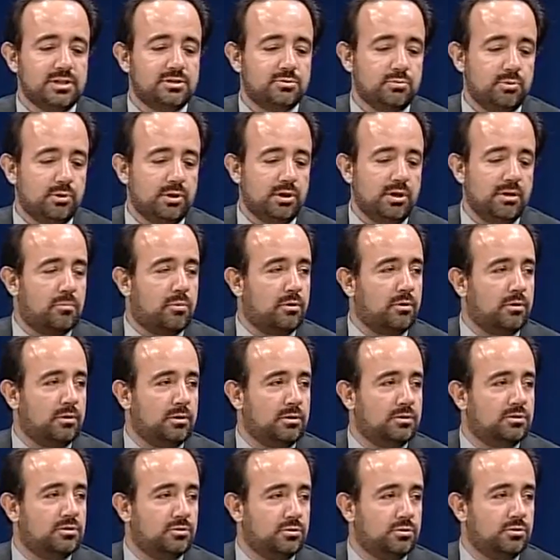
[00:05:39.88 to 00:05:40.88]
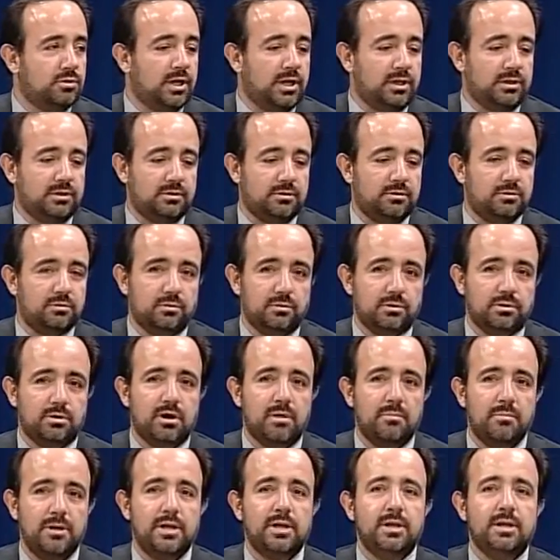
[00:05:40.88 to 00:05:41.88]
So it's really important to do that, to
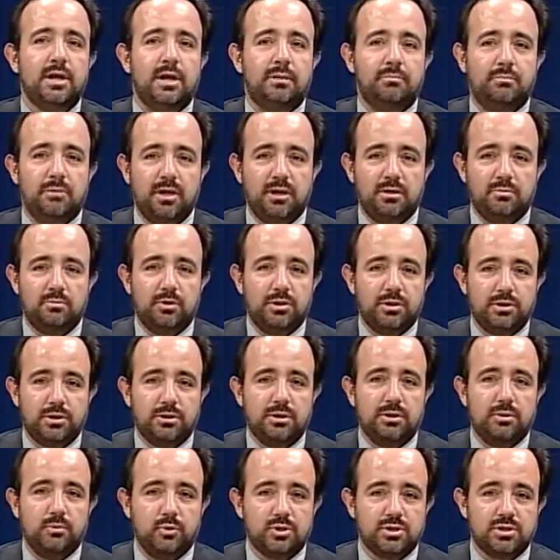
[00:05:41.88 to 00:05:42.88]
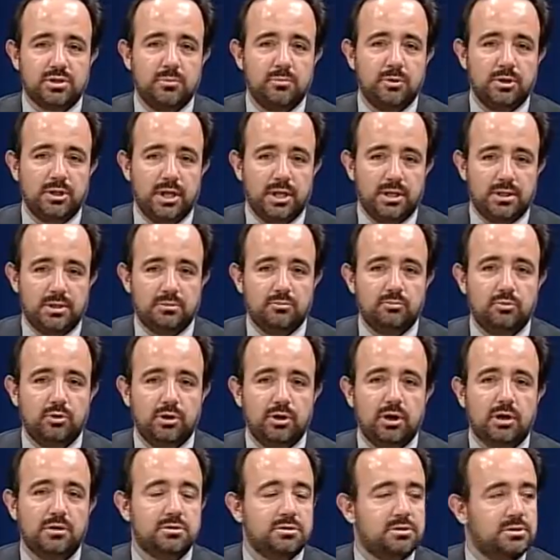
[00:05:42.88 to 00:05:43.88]
come in and meet with someone that
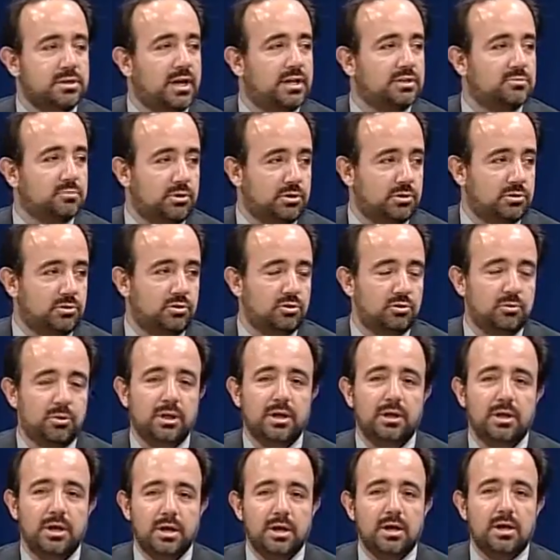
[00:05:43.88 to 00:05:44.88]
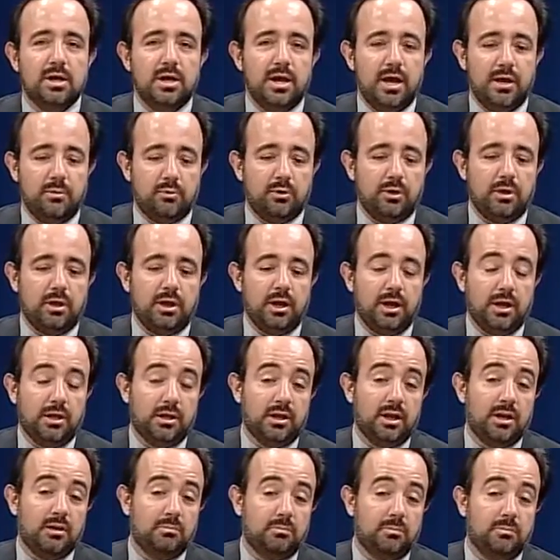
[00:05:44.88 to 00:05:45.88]
really understands what you're doing,
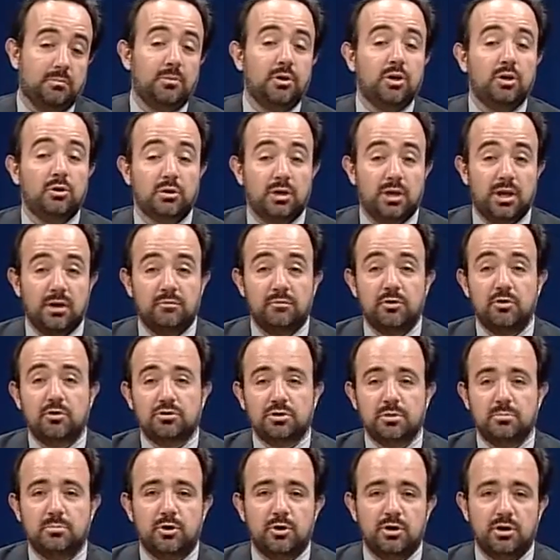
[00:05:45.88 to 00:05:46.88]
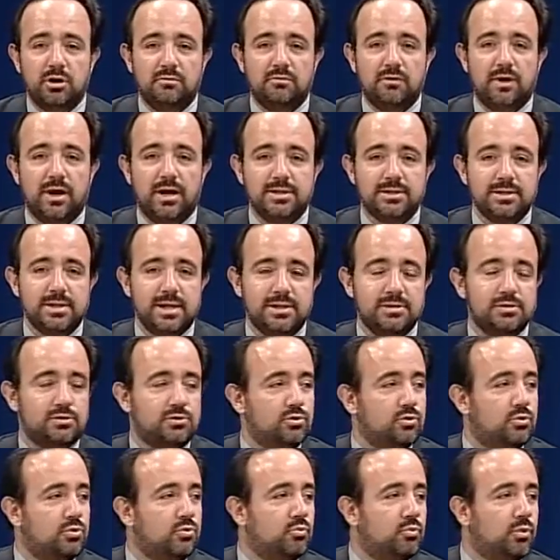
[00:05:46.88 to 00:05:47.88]
and can, you know, give you some good advice
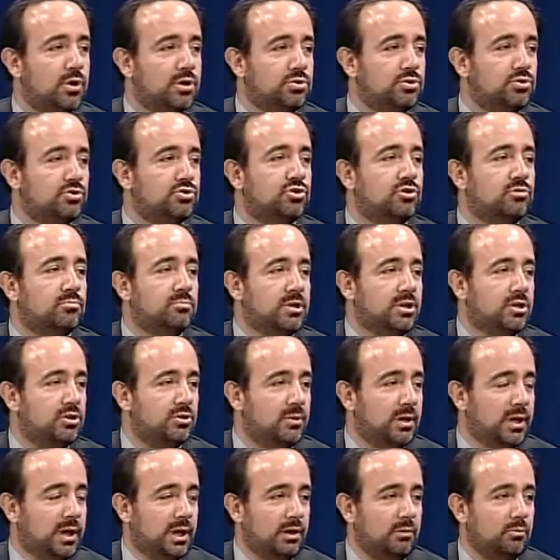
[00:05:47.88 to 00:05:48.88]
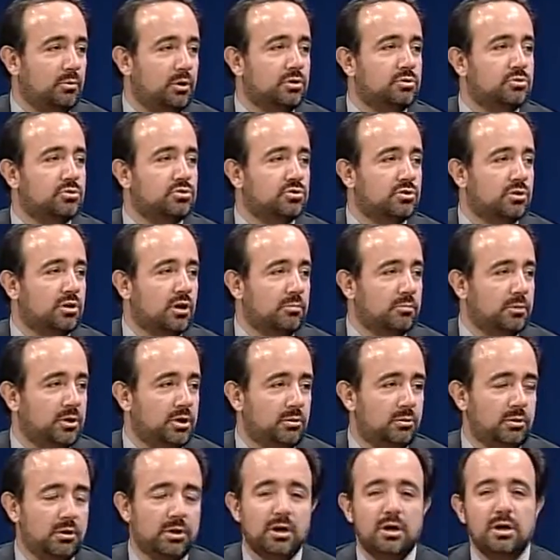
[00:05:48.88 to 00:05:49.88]
as to what you should be doing and what you should not
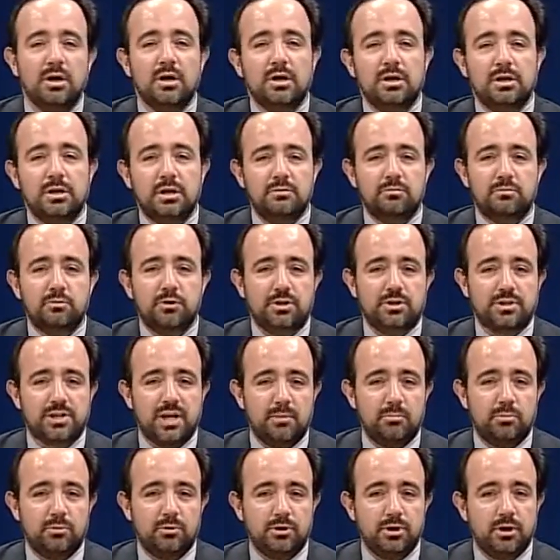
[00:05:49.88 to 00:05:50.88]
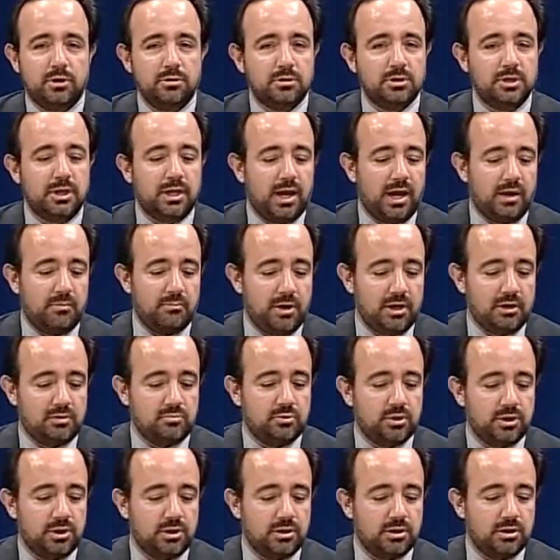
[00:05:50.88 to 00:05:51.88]
be doing. For example, the other day I
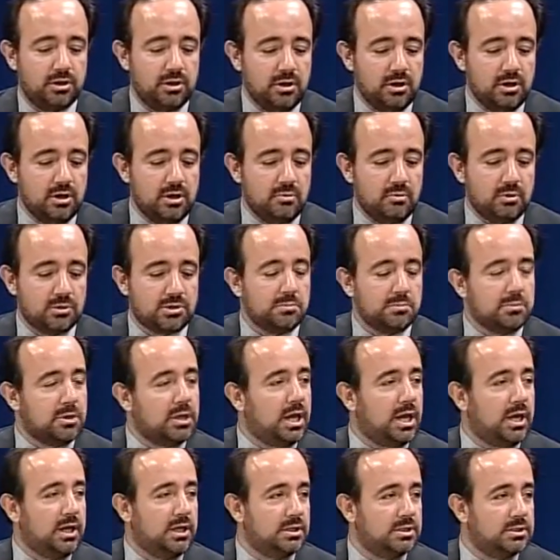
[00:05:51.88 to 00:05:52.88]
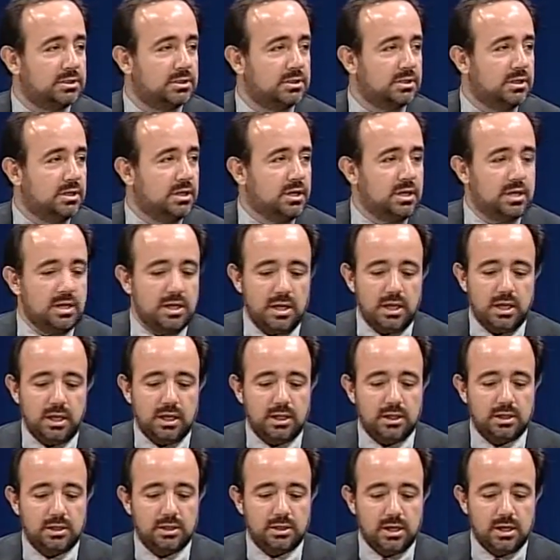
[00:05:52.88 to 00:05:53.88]
met with some clients,
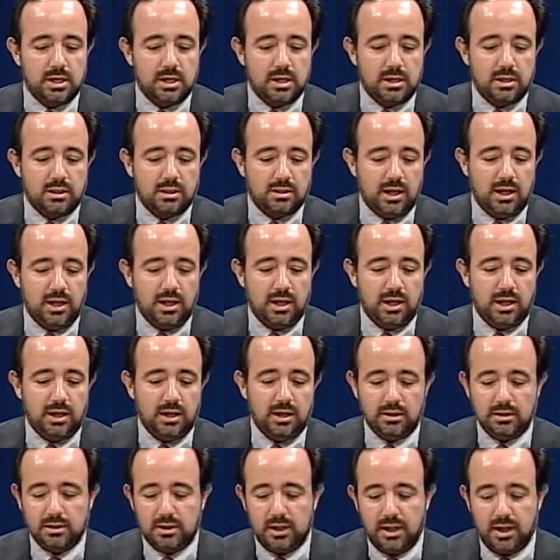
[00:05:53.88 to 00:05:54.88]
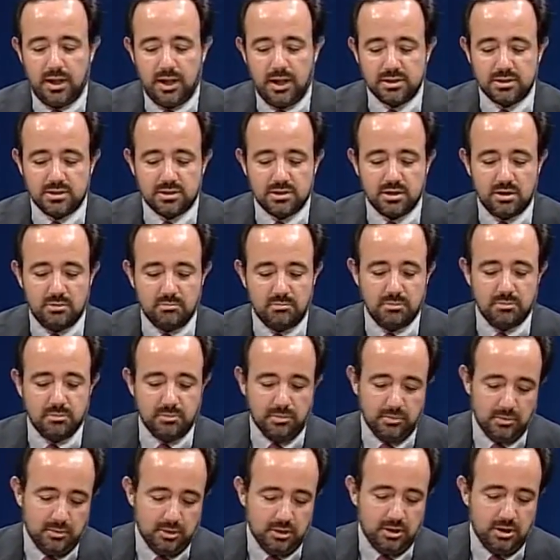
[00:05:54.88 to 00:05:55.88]
and they had
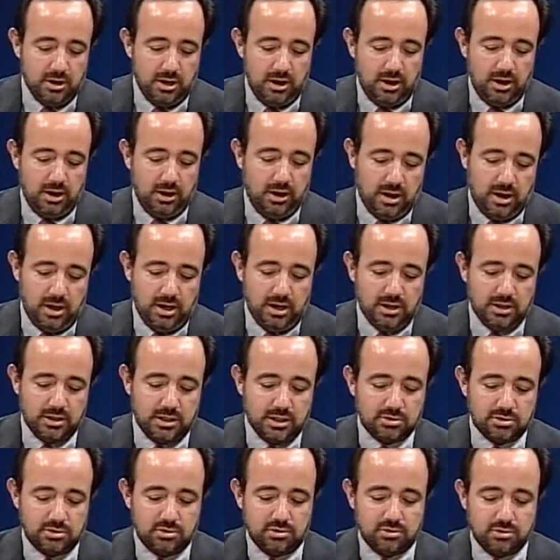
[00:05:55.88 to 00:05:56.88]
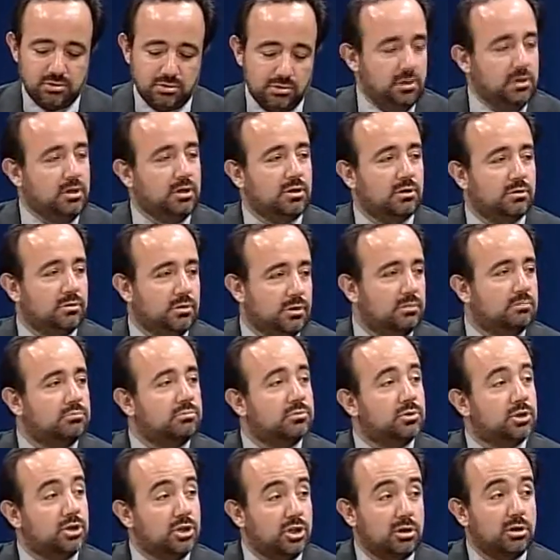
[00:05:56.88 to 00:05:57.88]
some, in addition to the, you know,
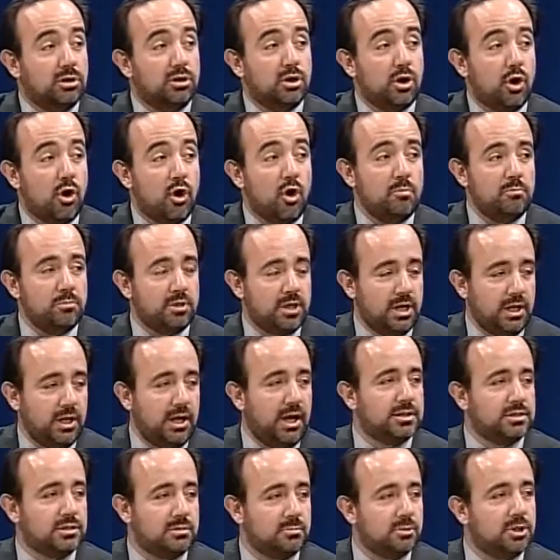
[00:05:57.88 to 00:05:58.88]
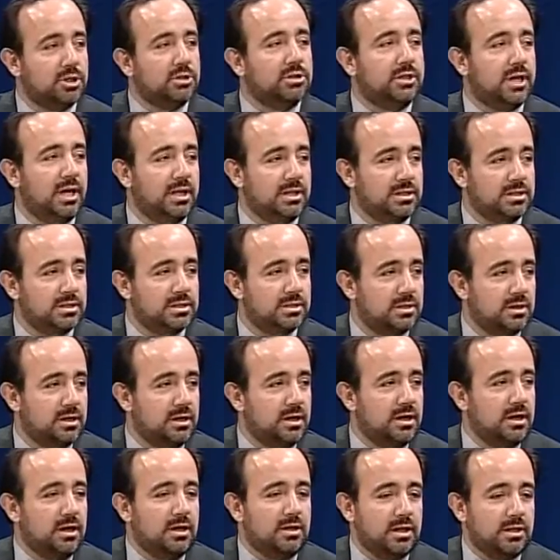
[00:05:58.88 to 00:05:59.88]
the home, they had some other debts
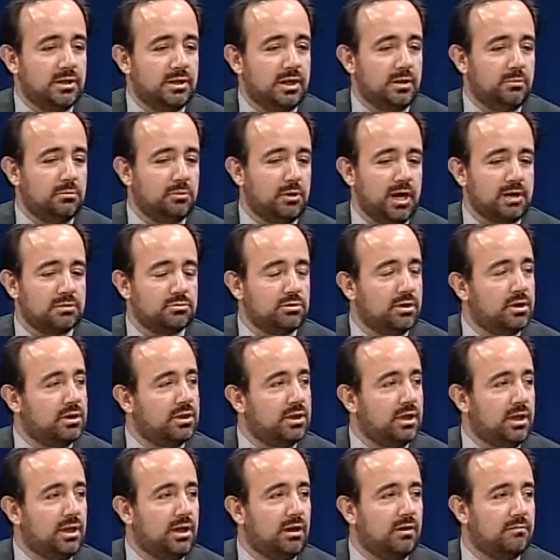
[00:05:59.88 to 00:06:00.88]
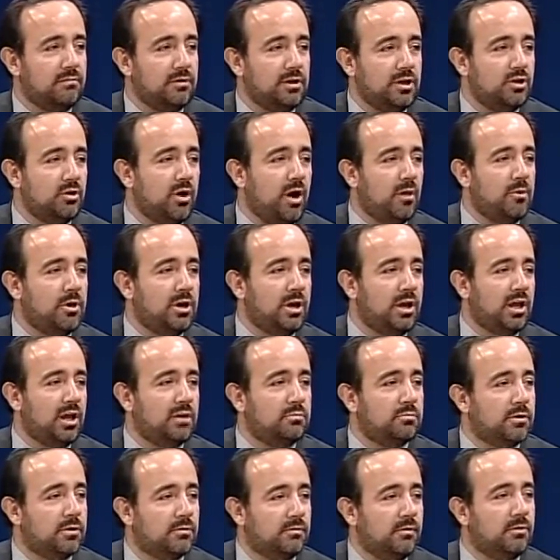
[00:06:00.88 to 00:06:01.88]
that they were actually thinking of, you know, I want to
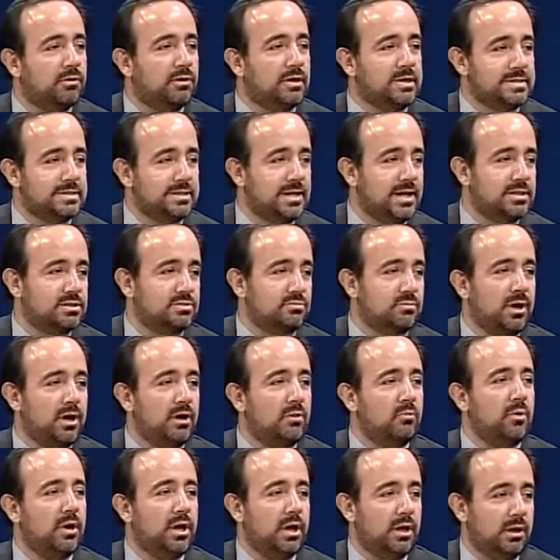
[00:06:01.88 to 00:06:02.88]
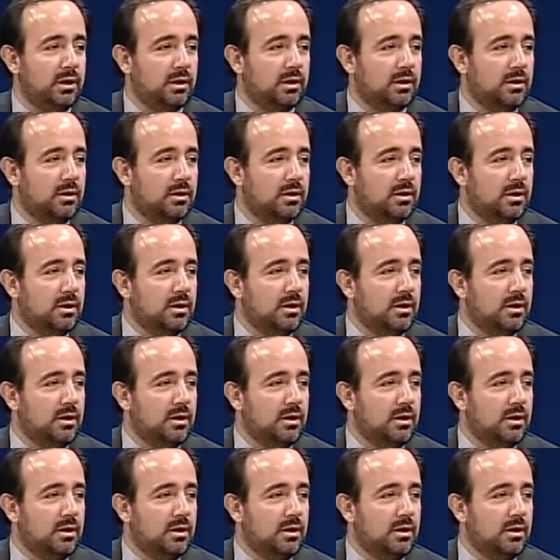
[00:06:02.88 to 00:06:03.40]
get rid of all these debts right away.